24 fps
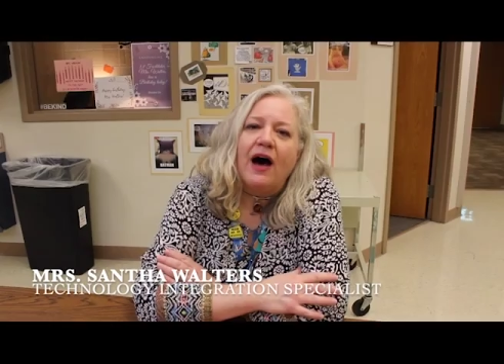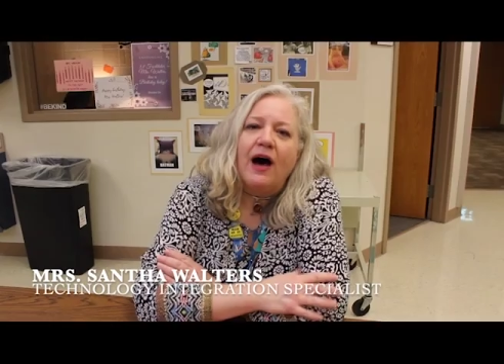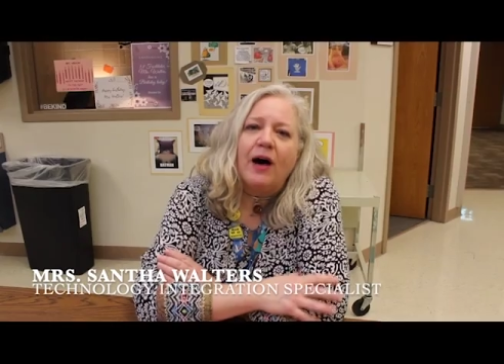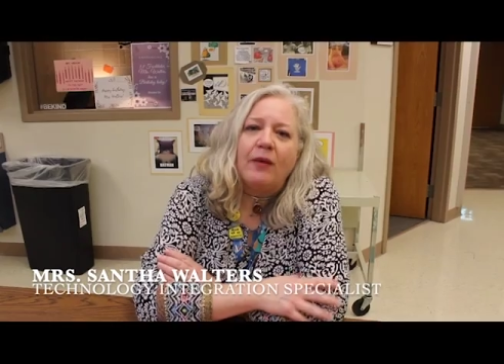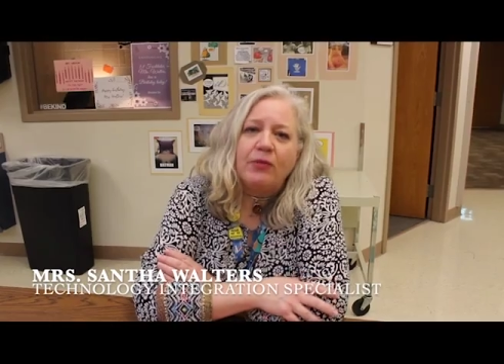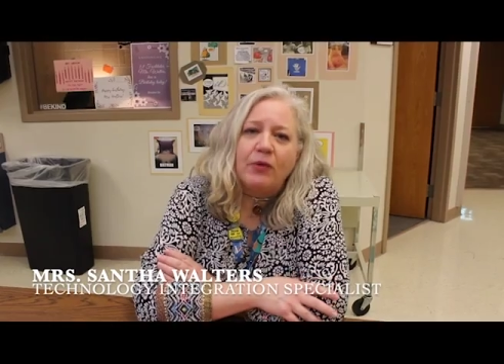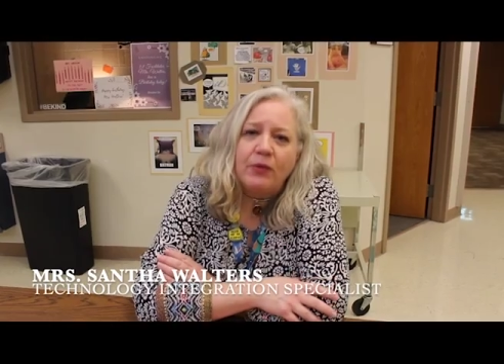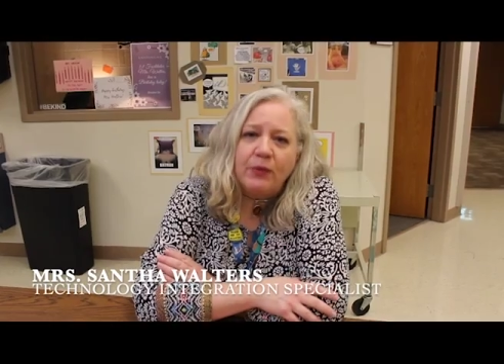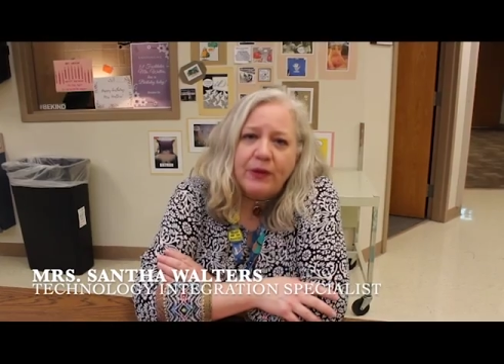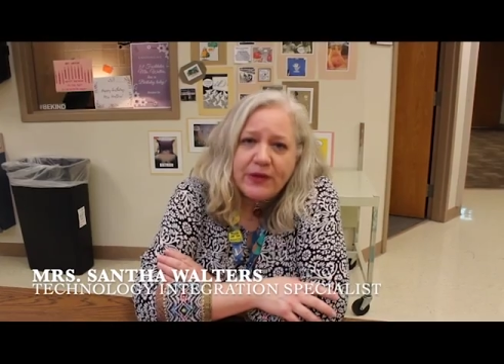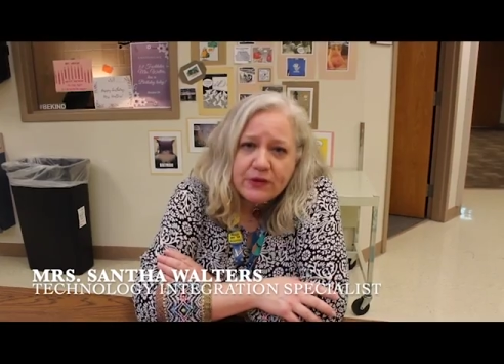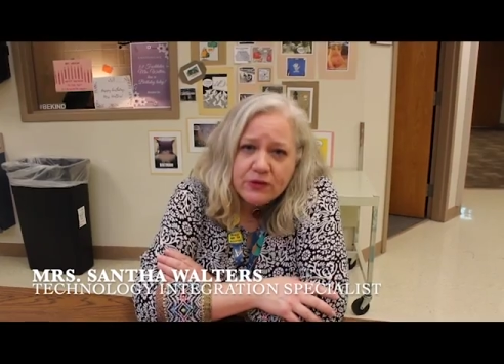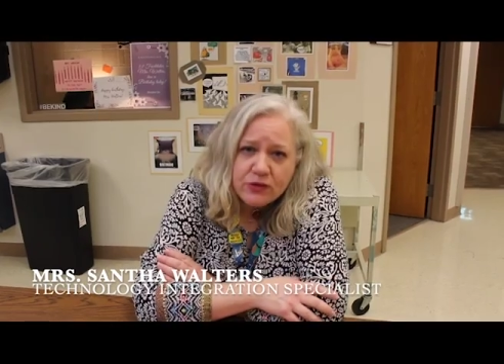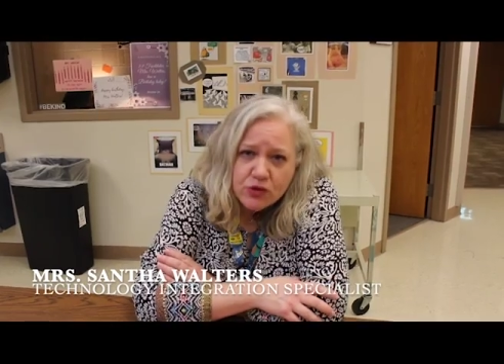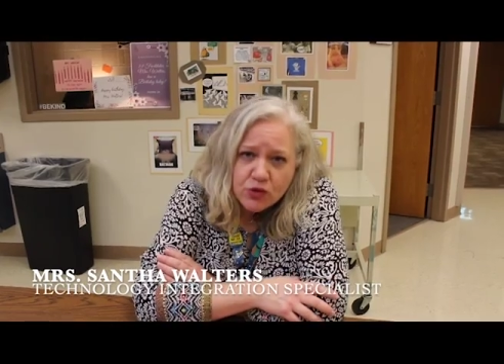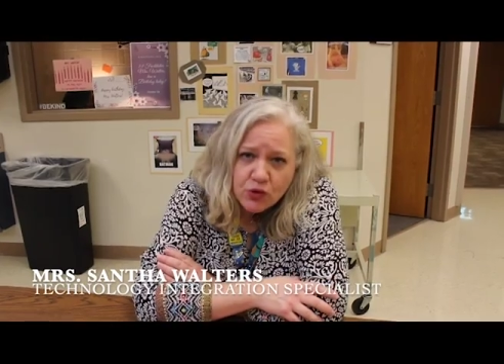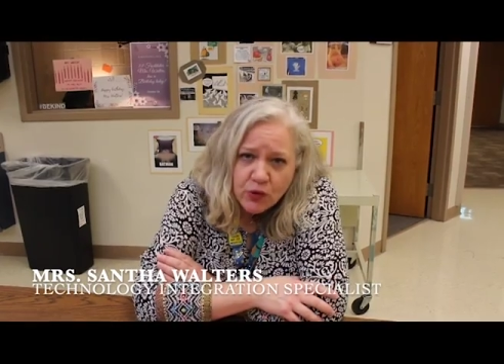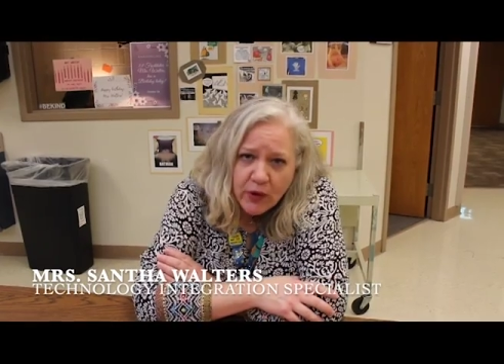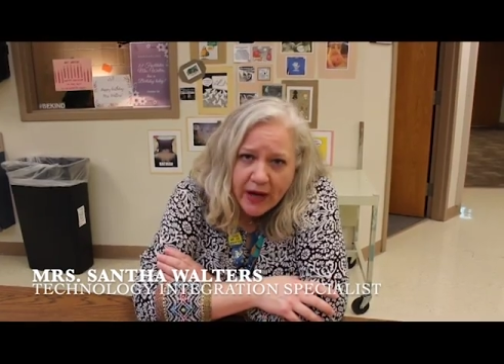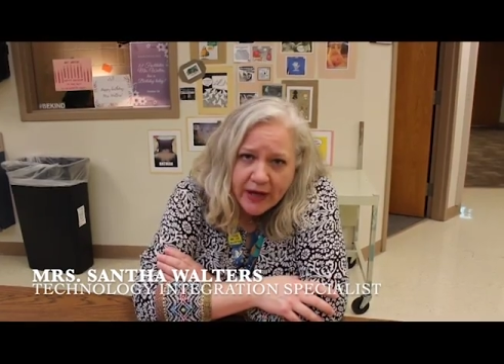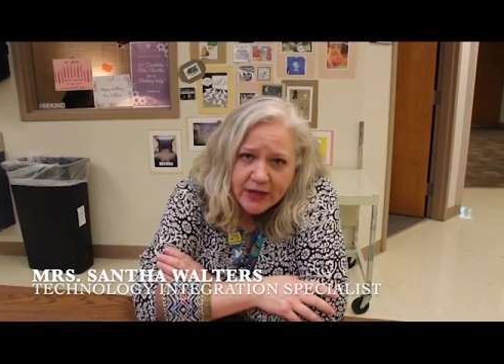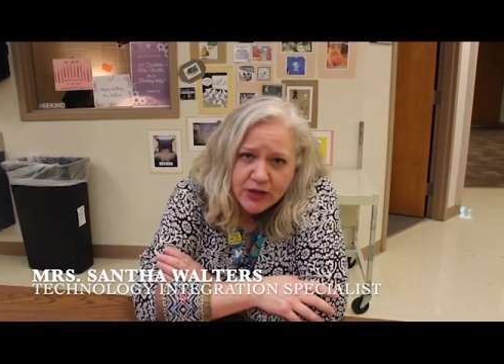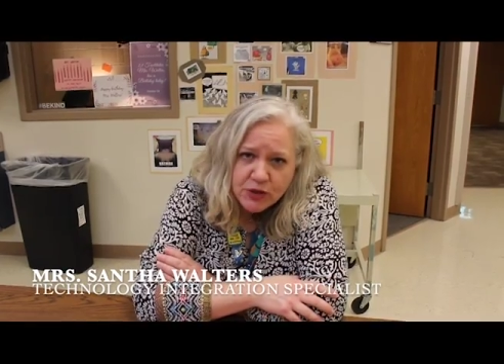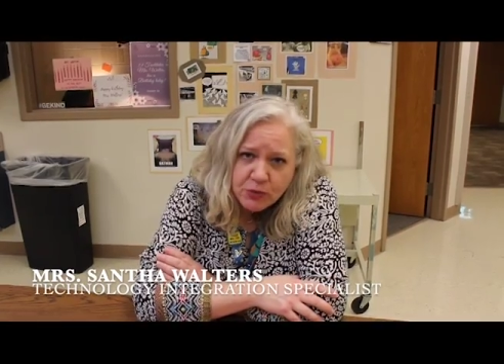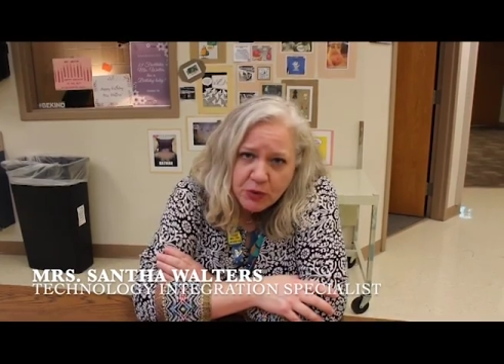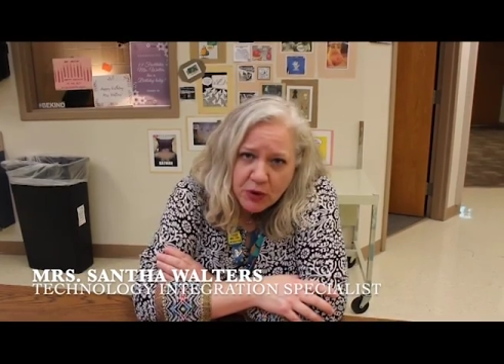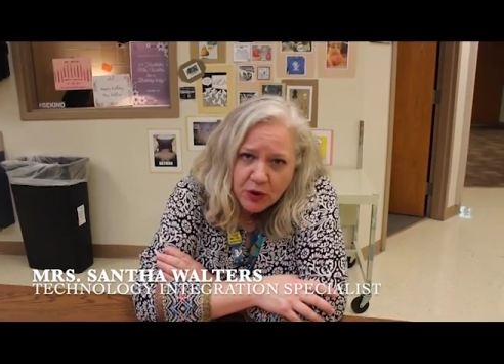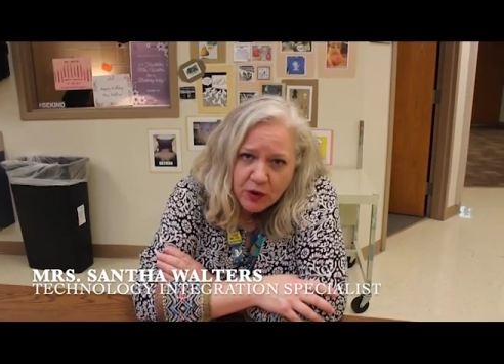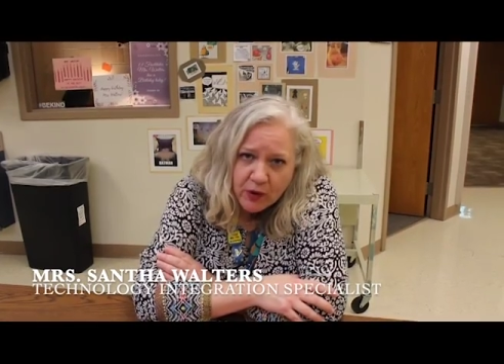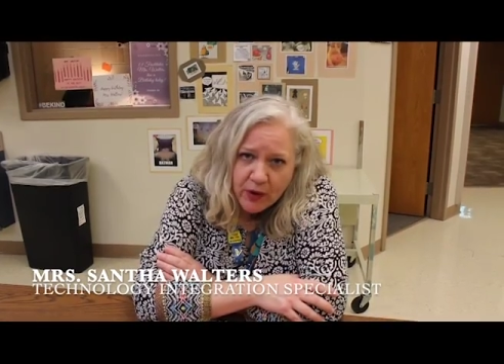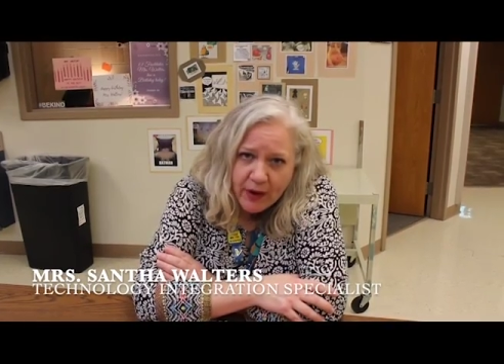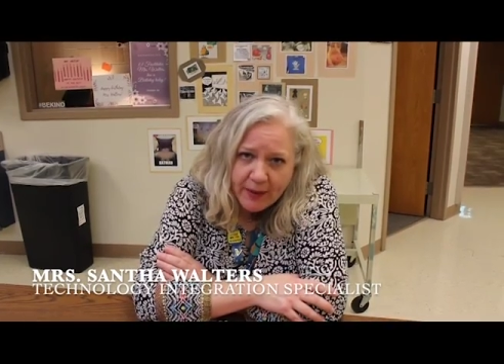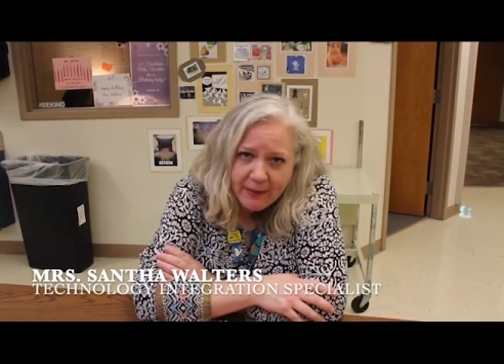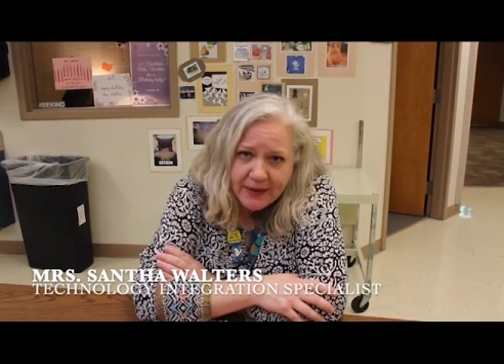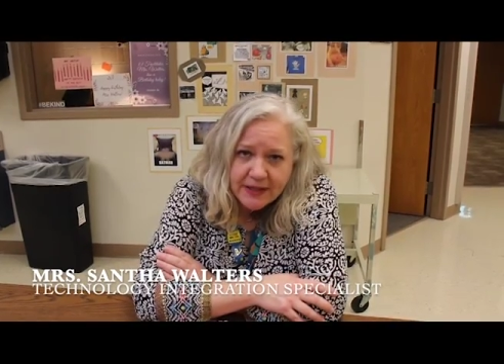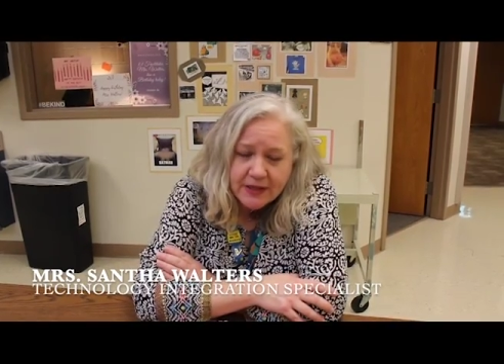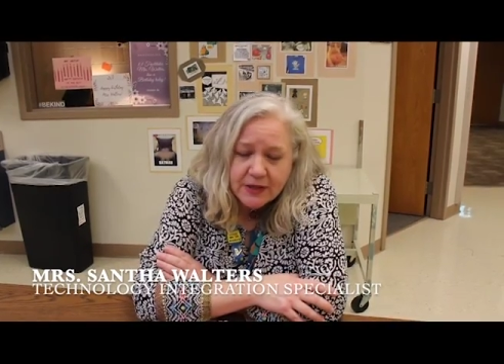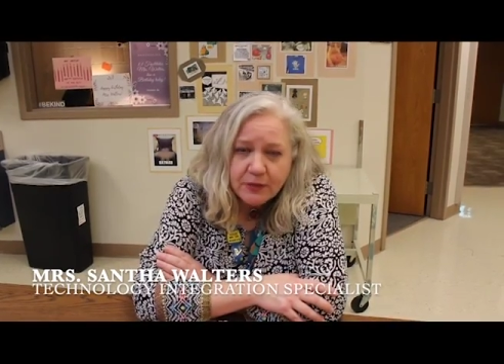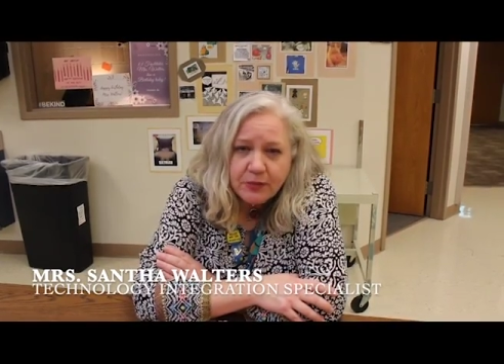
Uh, but we use Scratch programming